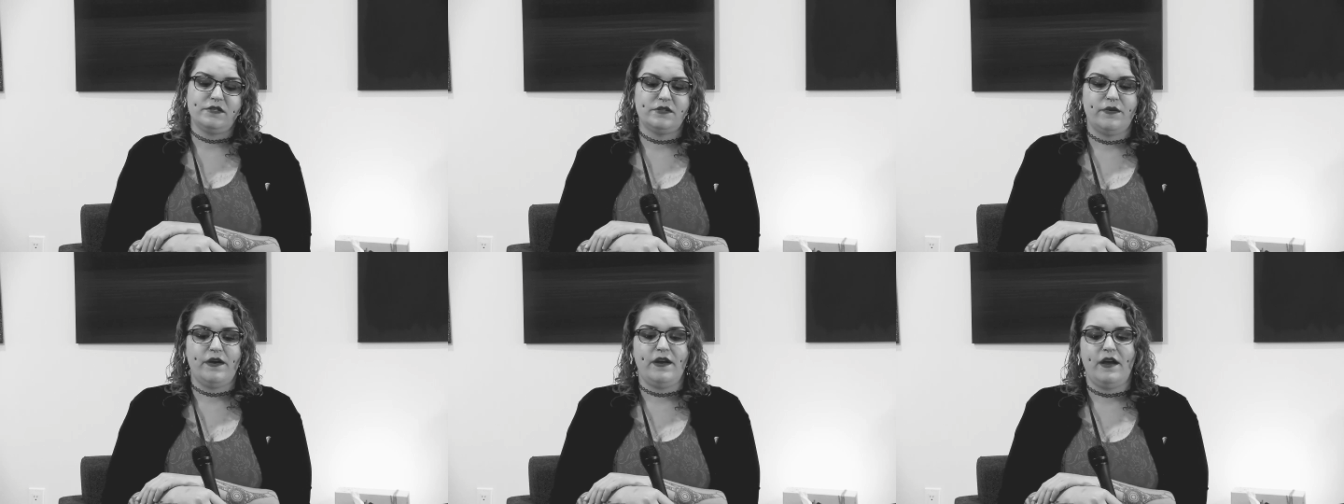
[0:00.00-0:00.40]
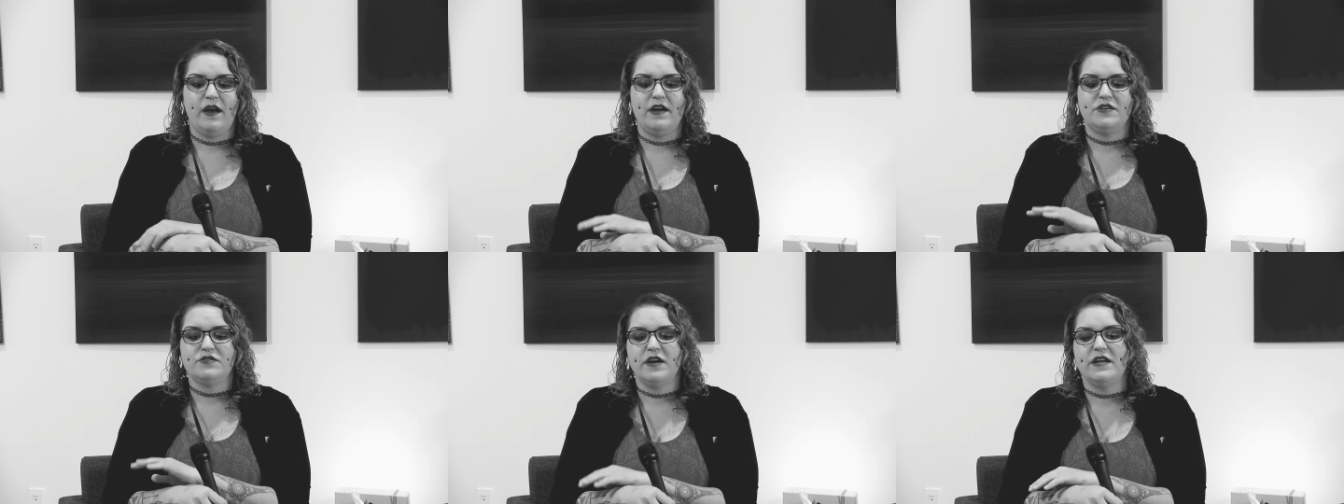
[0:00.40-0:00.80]
So I,
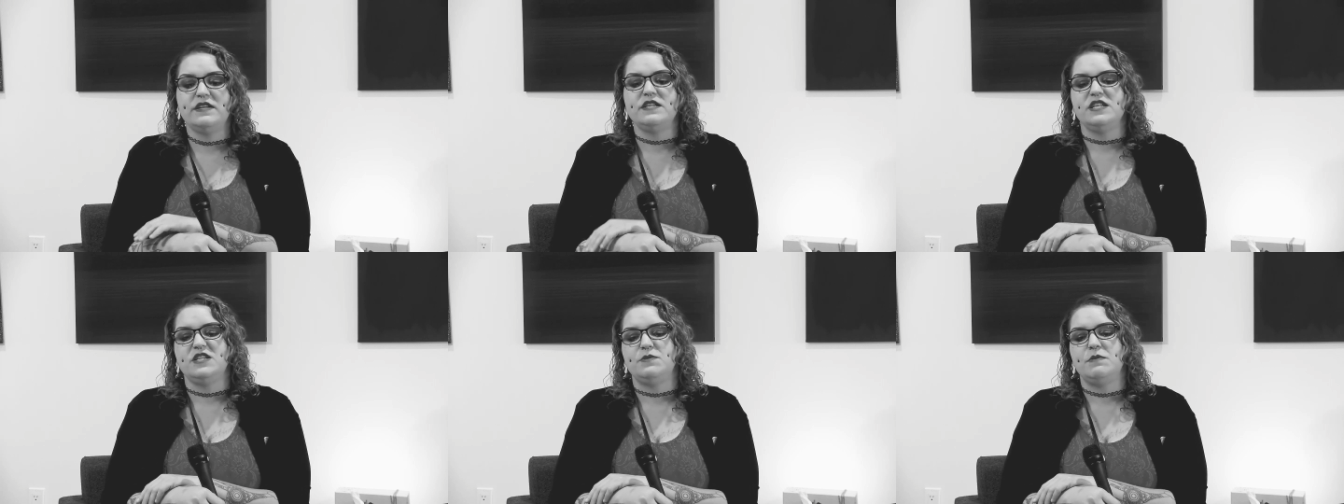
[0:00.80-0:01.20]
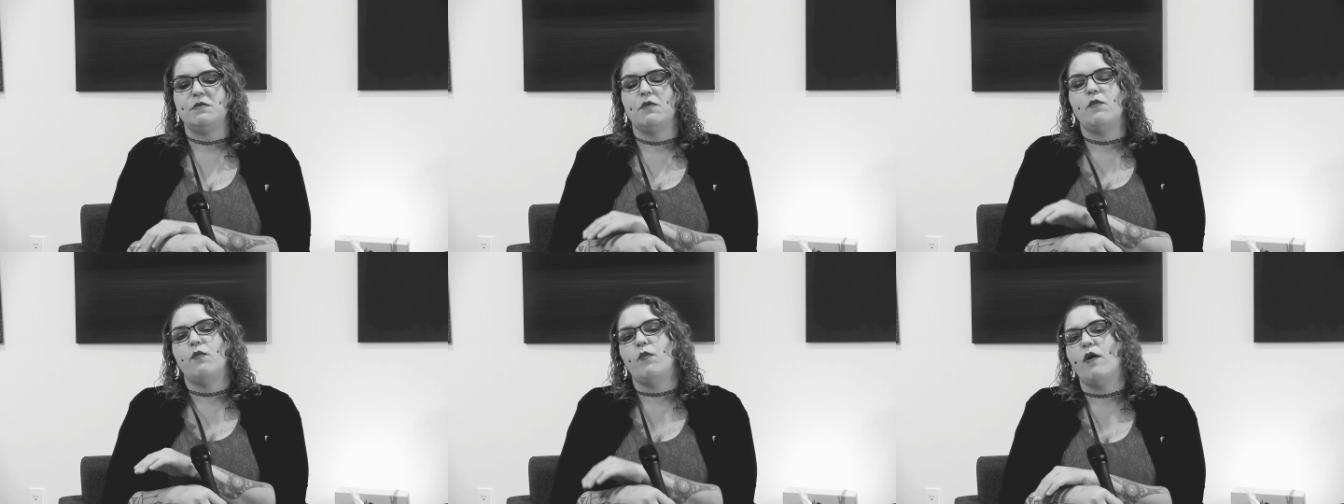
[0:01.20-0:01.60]
I try and teach
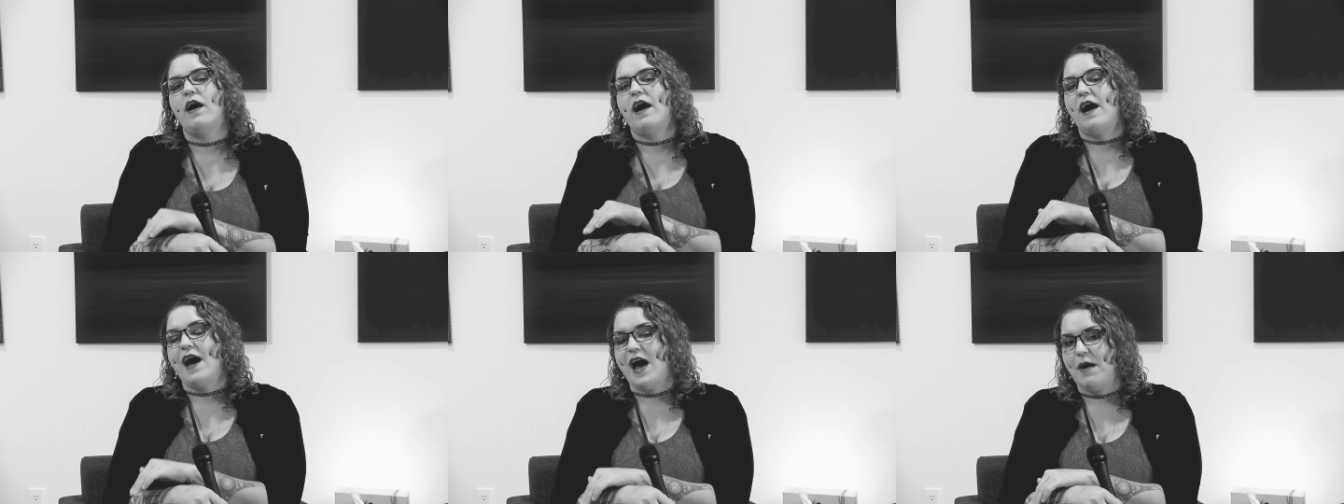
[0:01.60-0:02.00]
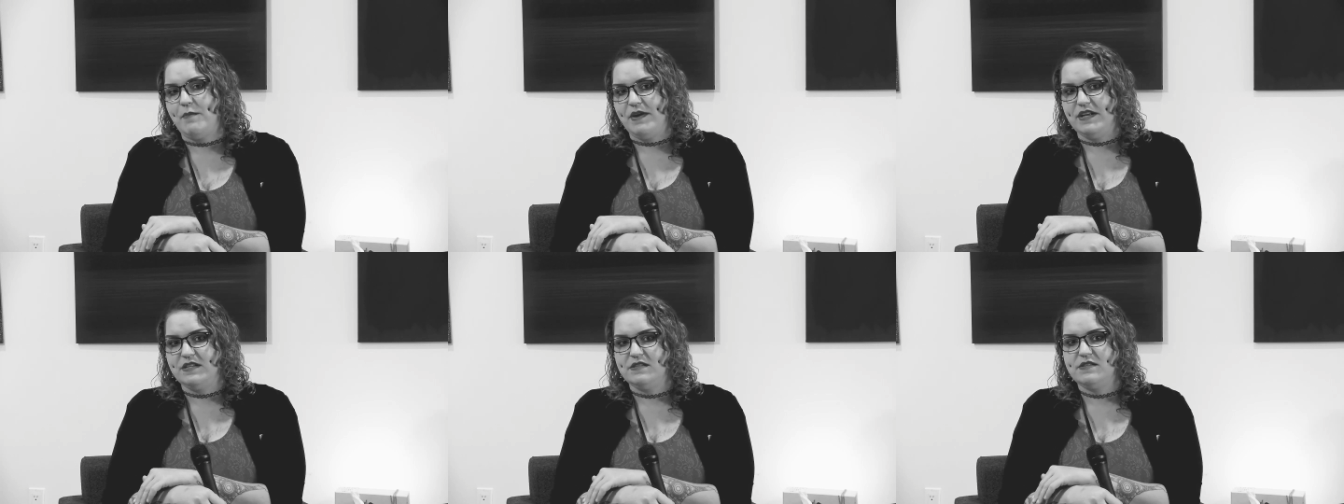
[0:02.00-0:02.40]
people what
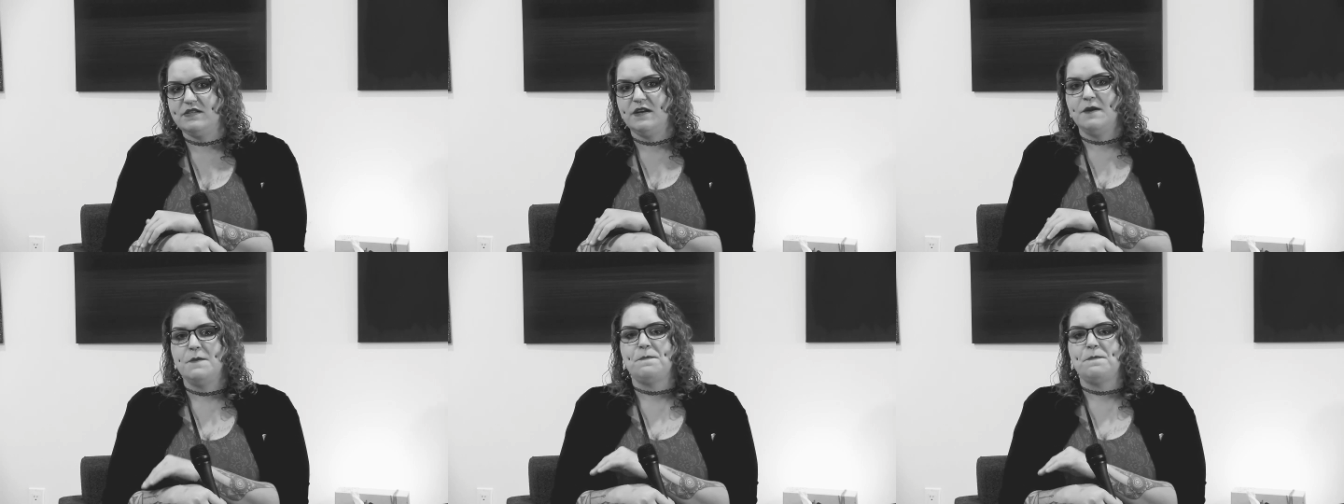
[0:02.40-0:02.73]
happens